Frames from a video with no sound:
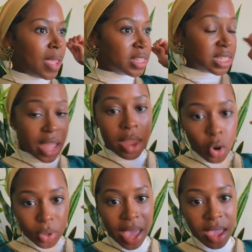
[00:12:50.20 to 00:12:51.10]
it's not
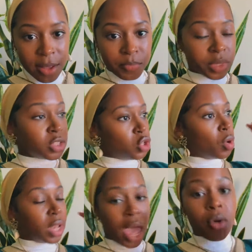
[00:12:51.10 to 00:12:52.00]
okay
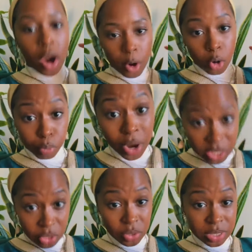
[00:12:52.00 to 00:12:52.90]
to allow our
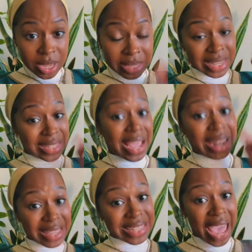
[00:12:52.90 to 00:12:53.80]
oppressors to
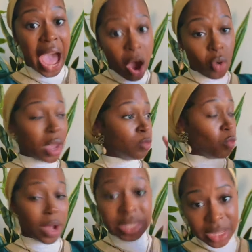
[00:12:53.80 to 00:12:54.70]
tell us how
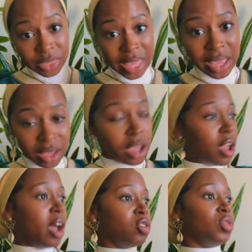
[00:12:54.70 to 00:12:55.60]
and what to think
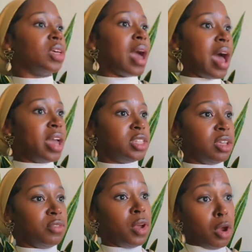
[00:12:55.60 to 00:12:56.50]
under the
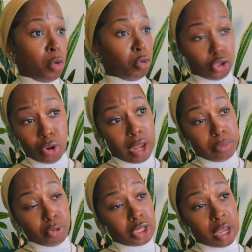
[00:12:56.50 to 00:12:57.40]
guise of we're trying
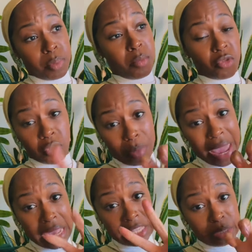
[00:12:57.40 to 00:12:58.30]
to protect people from
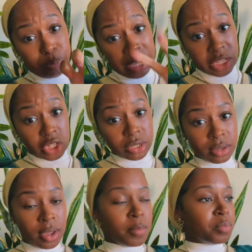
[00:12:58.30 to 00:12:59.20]
hate speech.
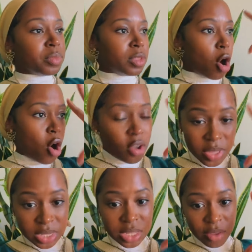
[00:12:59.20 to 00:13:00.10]
All
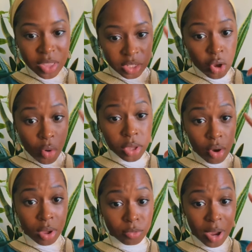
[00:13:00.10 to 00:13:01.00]
this stuff that's
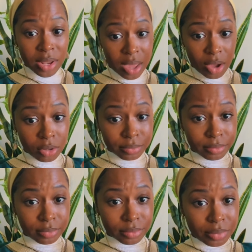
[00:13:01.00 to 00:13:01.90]
going on right now,
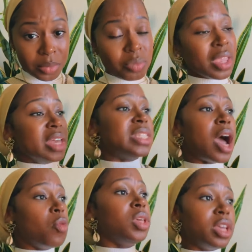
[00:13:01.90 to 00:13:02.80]
it's
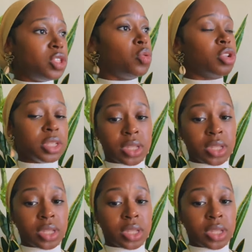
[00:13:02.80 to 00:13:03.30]
how we get to a